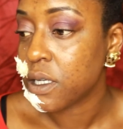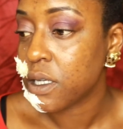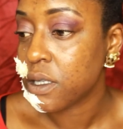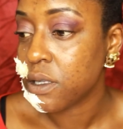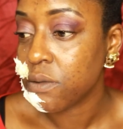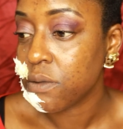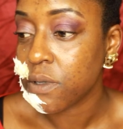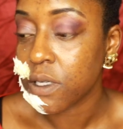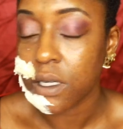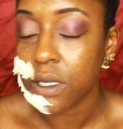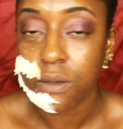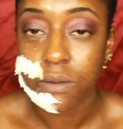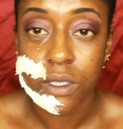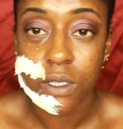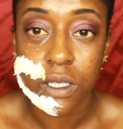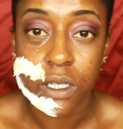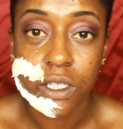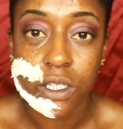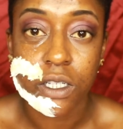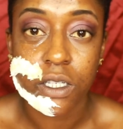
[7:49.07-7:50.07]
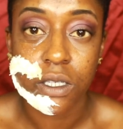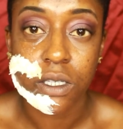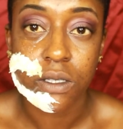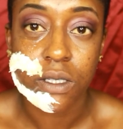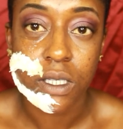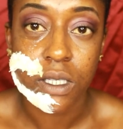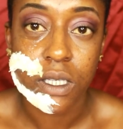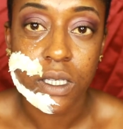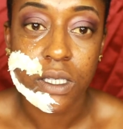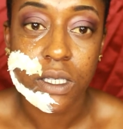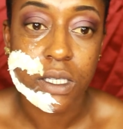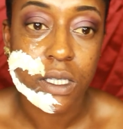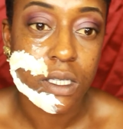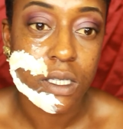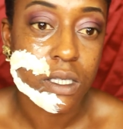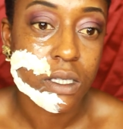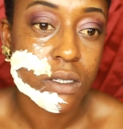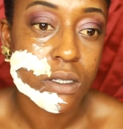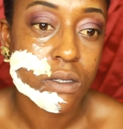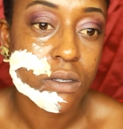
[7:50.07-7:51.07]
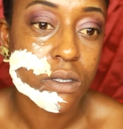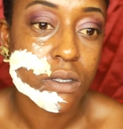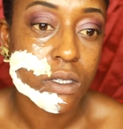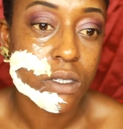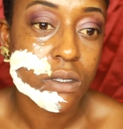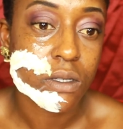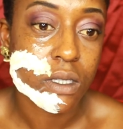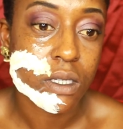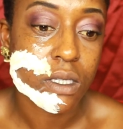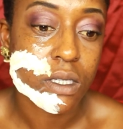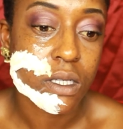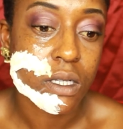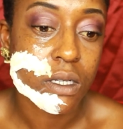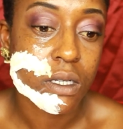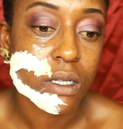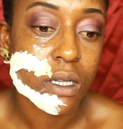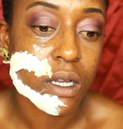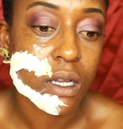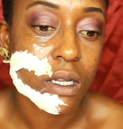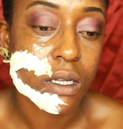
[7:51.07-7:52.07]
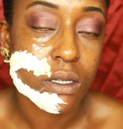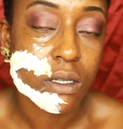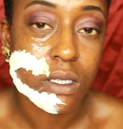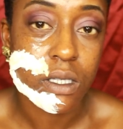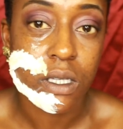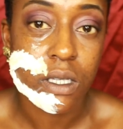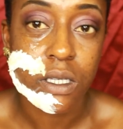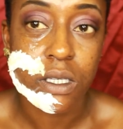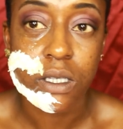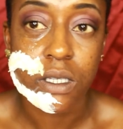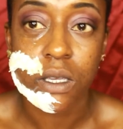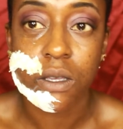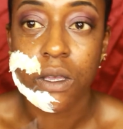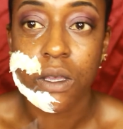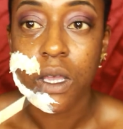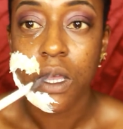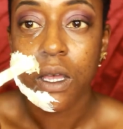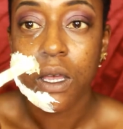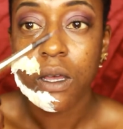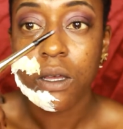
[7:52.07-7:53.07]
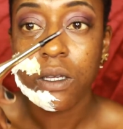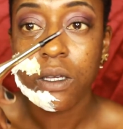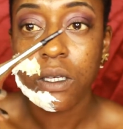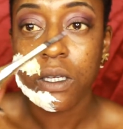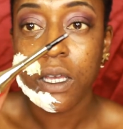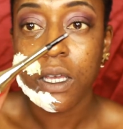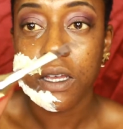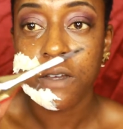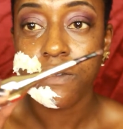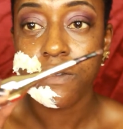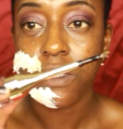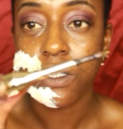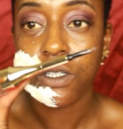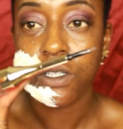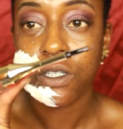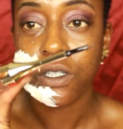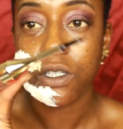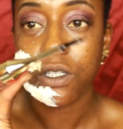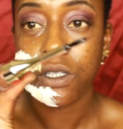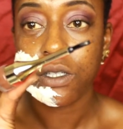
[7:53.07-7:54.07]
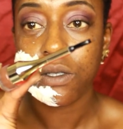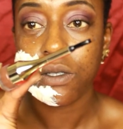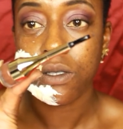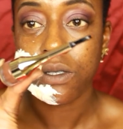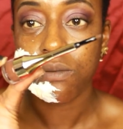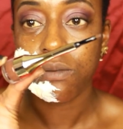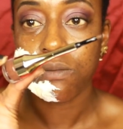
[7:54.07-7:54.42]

The one I was actually using yesterday to do this look, I lost it. So I'm gonna have to just use